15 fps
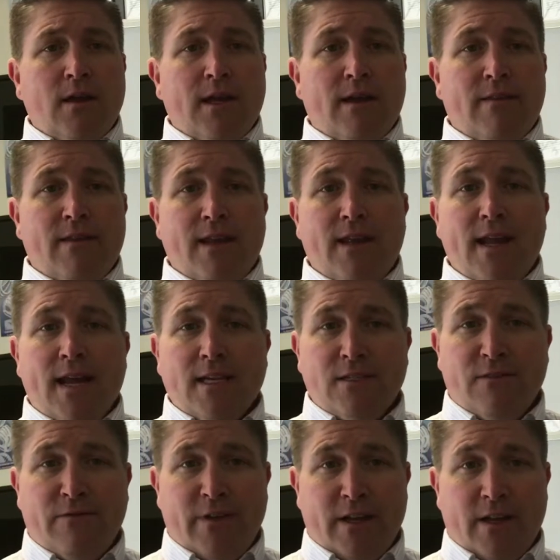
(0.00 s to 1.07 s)
in the
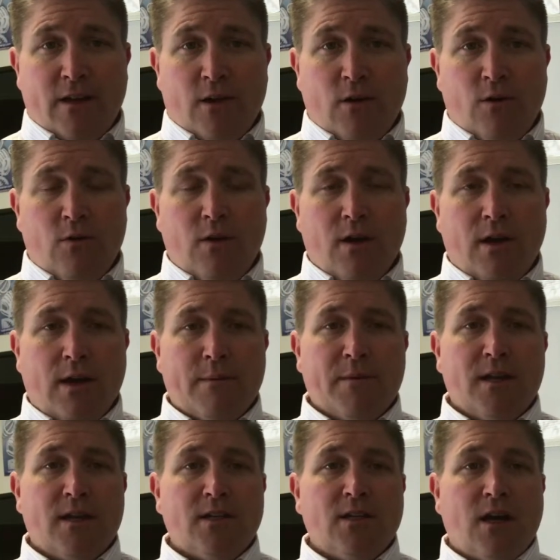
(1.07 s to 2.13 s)
next video I'm going to